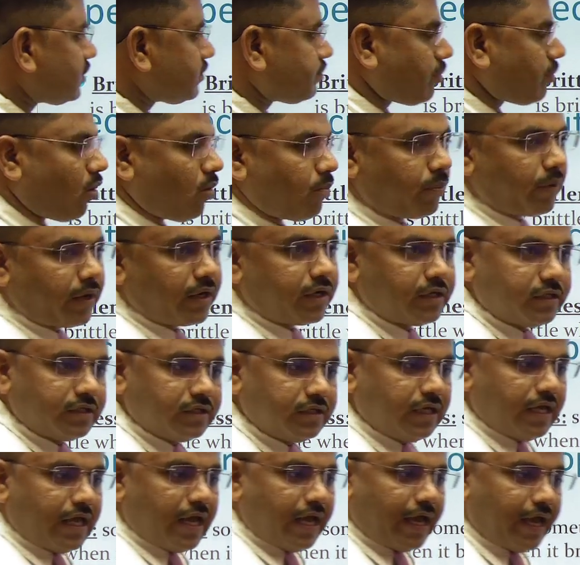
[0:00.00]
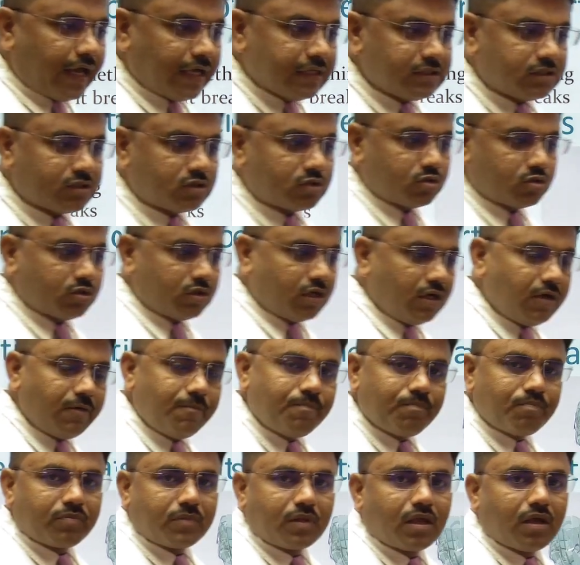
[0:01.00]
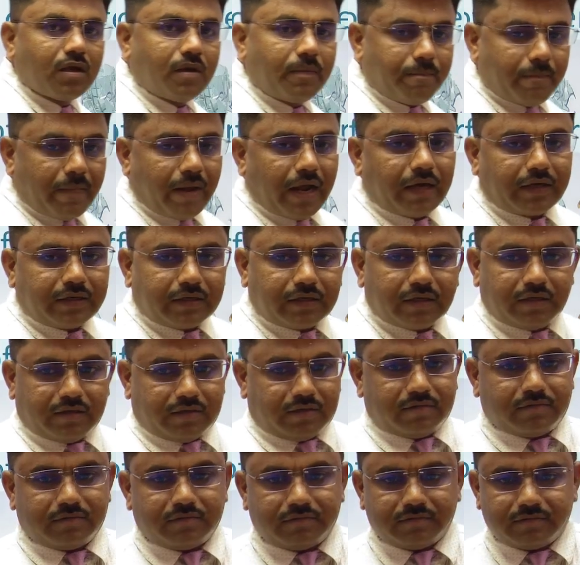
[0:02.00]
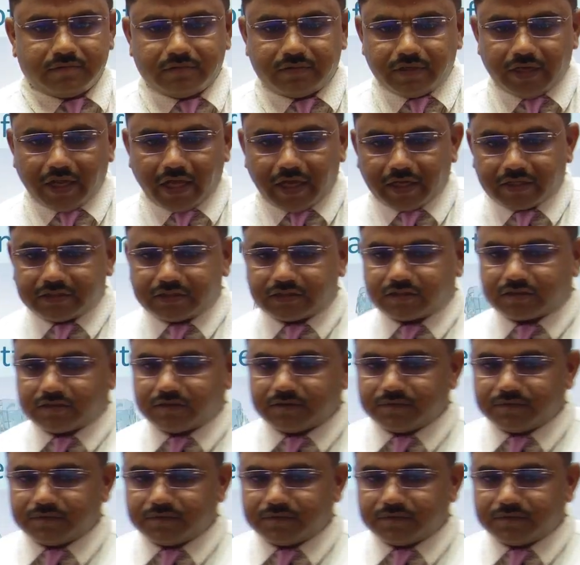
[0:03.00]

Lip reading: property has to the matter. Next,